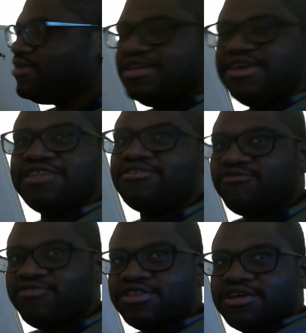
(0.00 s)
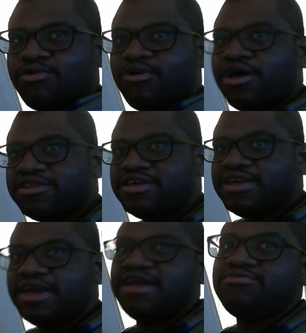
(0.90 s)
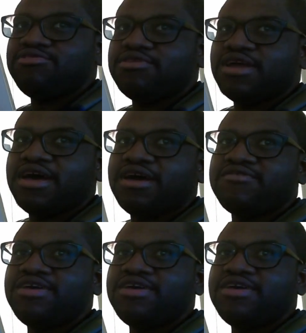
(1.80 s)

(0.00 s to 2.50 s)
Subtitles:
these are really quality games you could have.